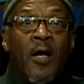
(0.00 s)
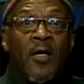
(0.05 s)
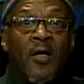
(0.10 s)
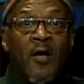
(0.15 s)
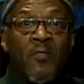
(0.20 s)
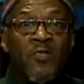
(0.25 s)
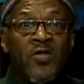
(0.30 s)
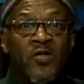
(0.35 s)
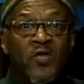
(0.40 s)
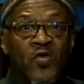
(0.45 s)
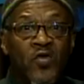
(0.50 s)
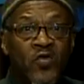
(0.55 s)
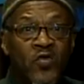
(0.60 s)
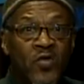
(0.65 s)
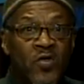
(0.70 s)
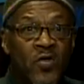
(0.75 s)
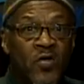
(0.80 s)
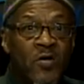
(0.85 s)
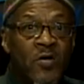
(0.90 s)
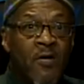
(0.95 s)
come into
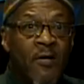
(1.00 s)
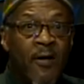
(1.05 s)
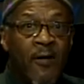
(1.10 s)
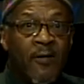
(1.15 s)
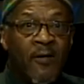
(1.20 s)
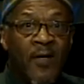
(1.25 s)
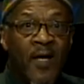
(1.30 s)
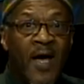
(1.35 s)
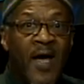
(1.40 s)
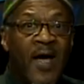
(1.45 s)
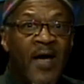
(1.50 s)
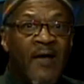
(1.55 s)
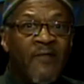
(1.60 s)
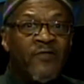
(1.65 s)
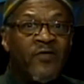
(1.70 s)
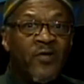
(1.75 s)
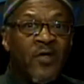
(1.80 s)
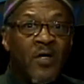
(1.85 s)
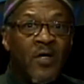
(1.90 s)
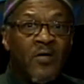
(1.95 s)
your
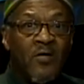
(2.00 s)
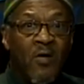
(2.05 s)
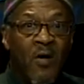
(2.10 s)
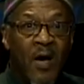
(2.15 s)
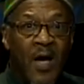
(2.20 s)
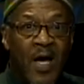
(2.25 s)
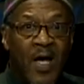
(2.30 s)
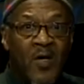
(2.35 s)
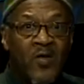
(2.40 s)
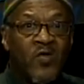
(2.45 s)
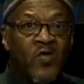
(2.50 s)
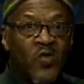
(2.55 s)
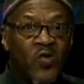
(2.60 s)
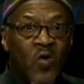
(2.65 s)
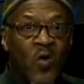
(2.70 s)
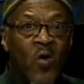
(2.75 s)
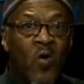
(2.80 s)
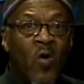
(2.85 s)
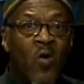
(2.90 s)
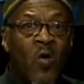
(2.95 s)
lives, your
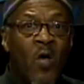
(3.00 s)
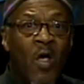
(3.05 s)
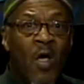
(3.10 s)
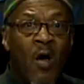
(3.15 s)
household,